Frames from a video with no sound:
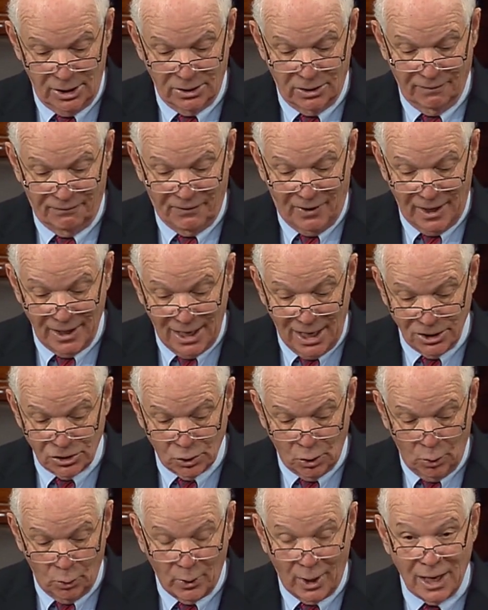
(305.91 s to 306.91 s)
The
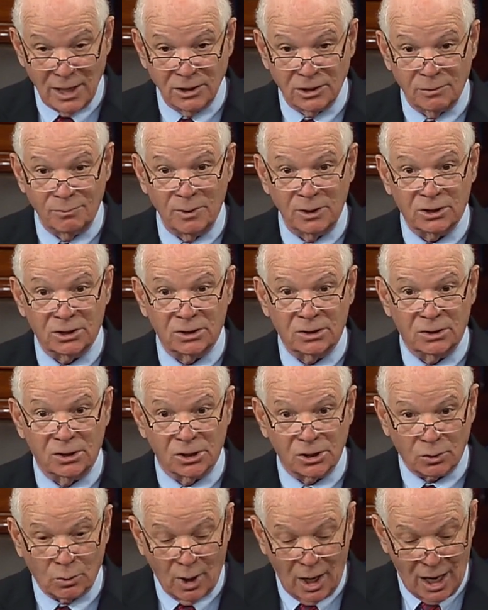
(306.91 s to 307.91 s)
financial arrangements
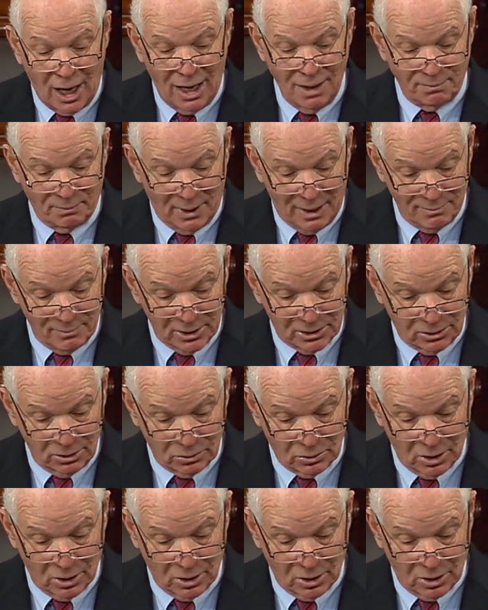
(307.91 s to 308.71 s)
described by Mr.